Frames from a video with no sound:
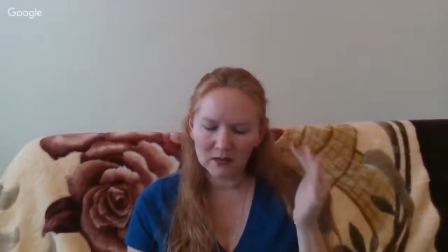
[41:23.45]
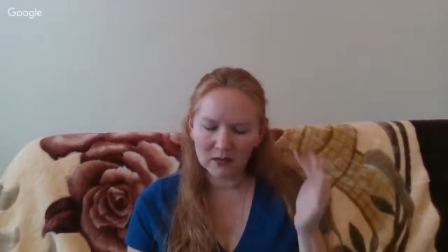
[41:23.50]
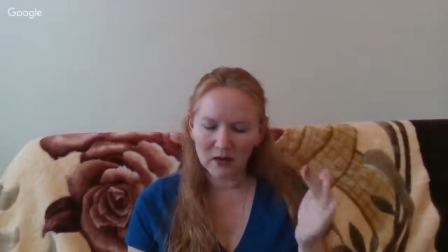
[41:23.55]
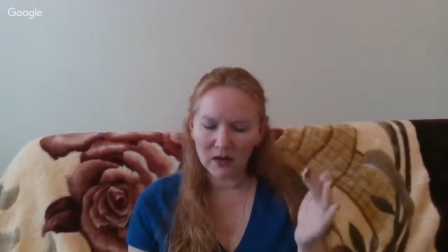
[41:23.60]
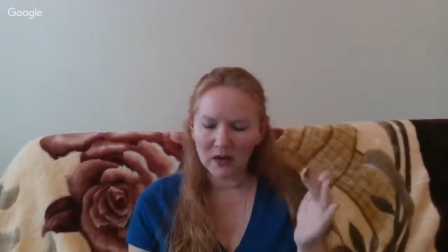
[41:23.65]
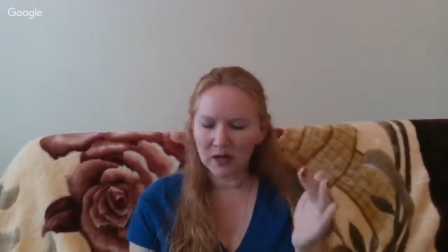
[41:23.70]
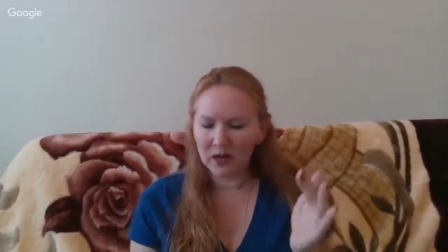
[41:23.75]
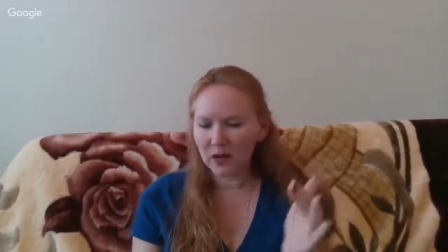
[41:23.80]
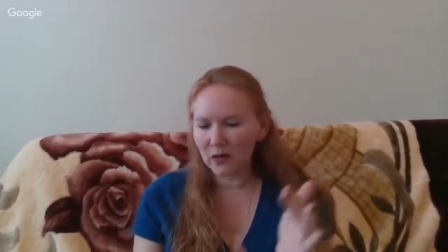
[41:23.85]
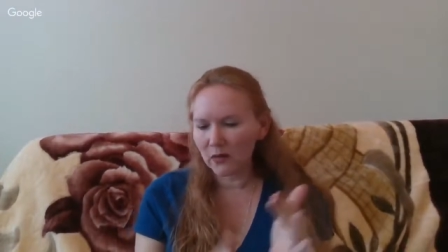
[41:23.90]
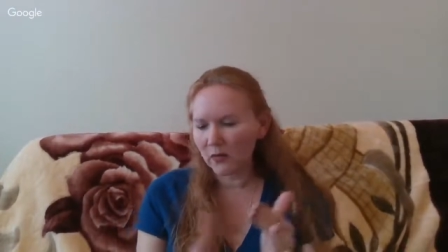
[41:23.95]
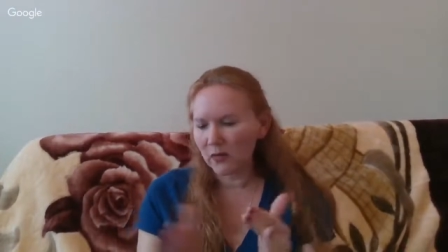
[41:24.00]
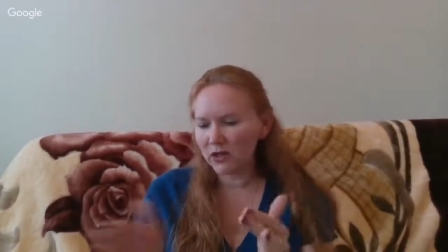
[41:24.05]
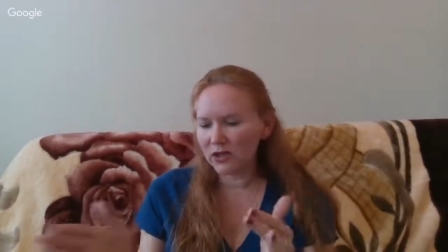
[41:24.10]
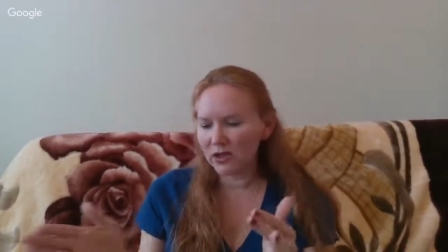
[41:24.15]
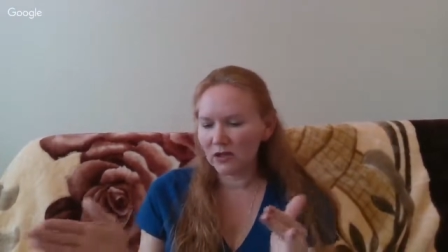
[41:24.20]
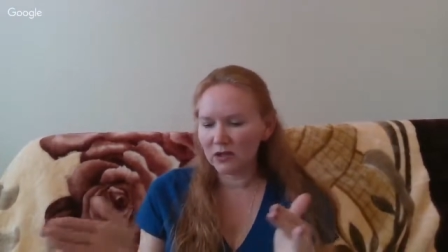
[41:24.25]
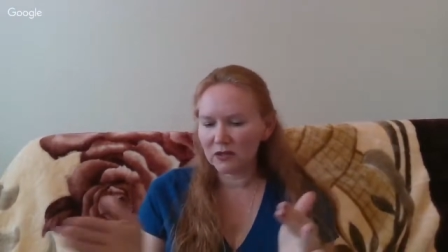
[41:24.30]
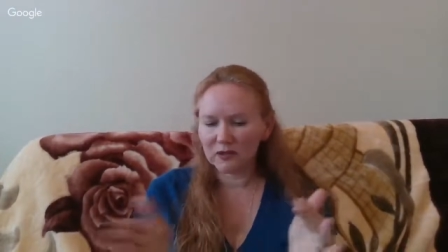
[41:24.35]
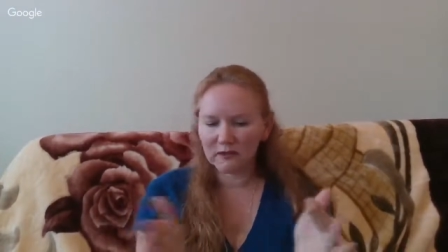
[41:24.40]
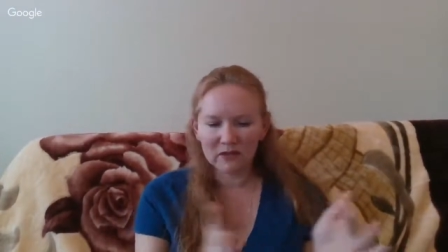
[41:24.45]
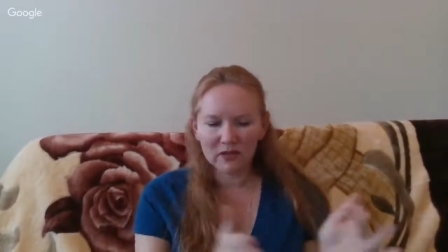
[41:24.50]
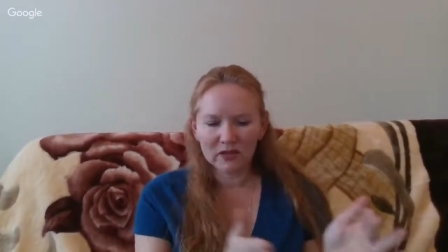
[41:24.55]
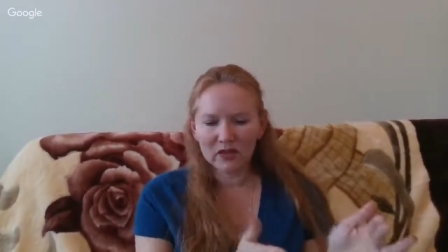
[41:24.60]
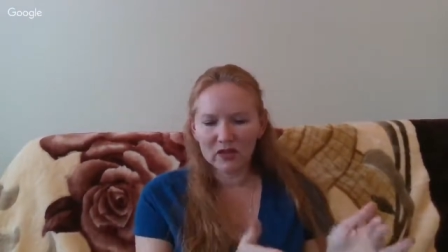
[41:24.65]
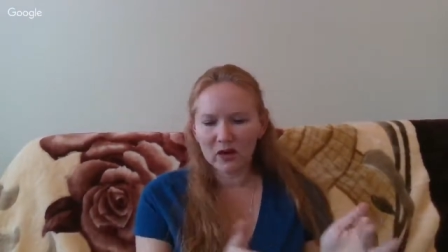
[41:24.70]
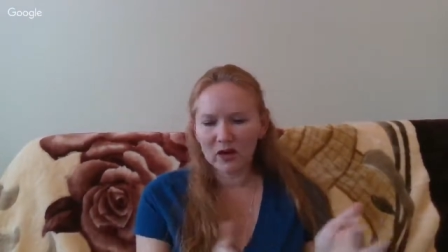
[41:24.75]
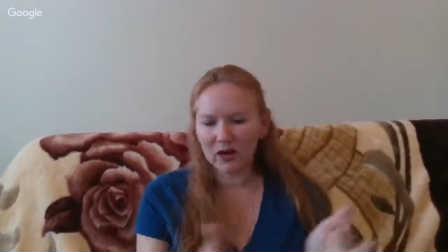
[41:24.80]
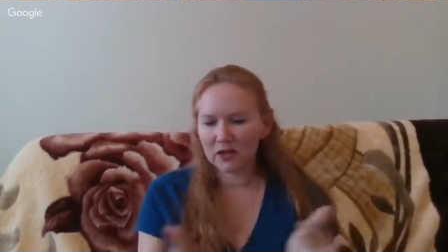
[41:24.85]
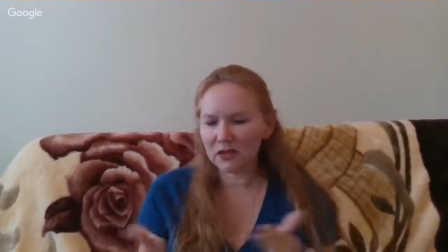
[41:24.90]
or I know which end of the
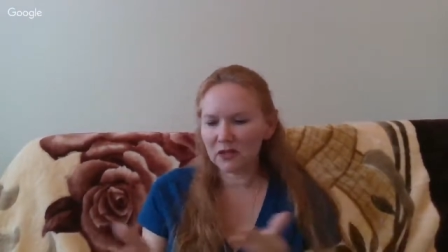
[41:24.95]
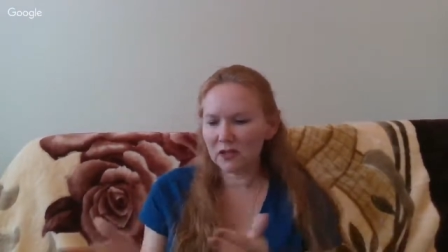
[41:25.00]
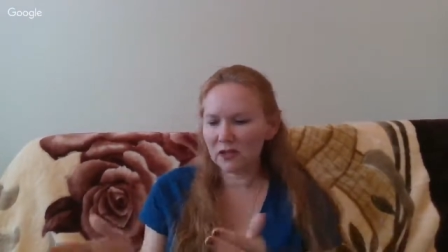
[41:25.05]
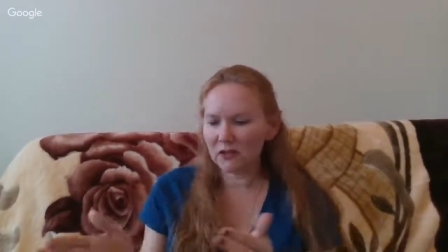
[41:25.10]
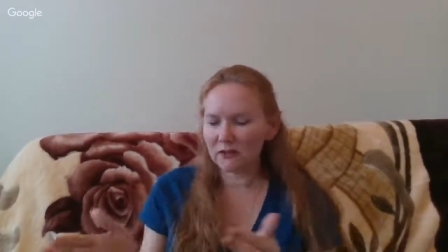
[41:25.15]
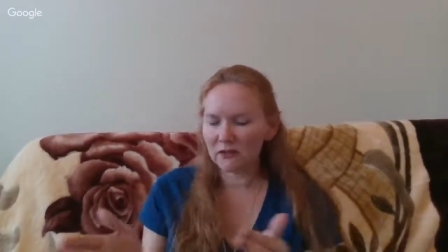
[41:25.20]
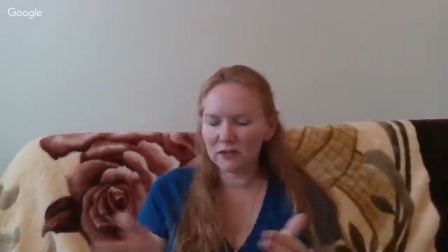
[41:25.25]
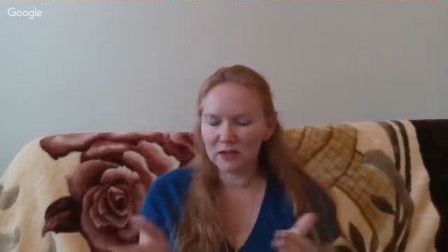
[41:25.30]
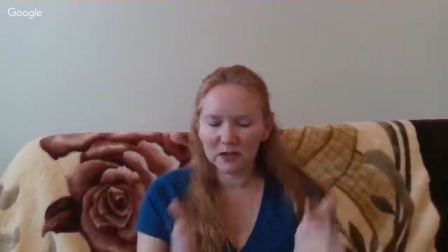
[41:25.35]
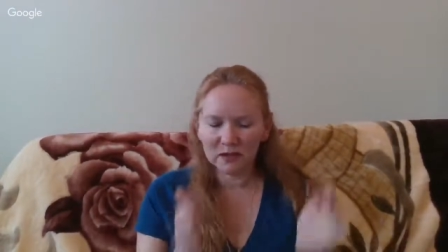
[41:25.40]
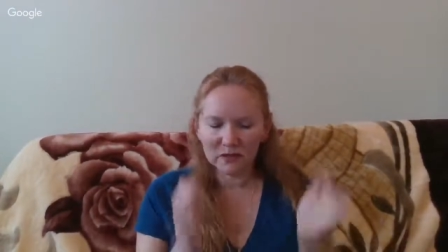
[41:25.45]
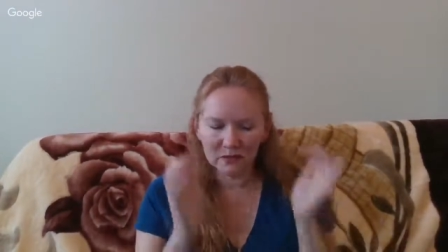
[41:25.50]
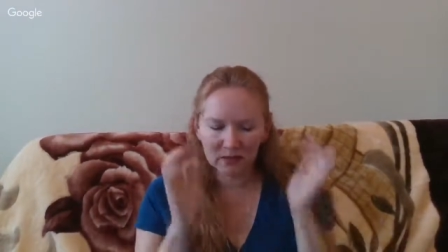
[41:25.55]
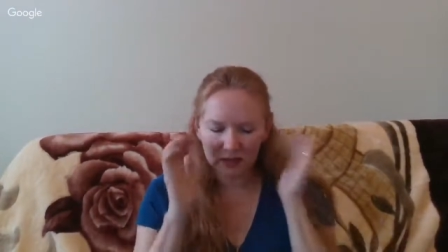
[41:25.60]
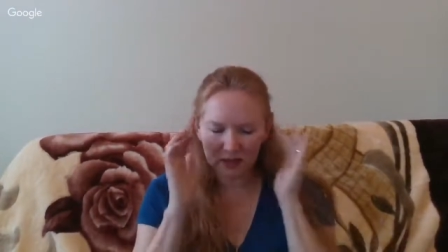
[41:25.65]
chart to go to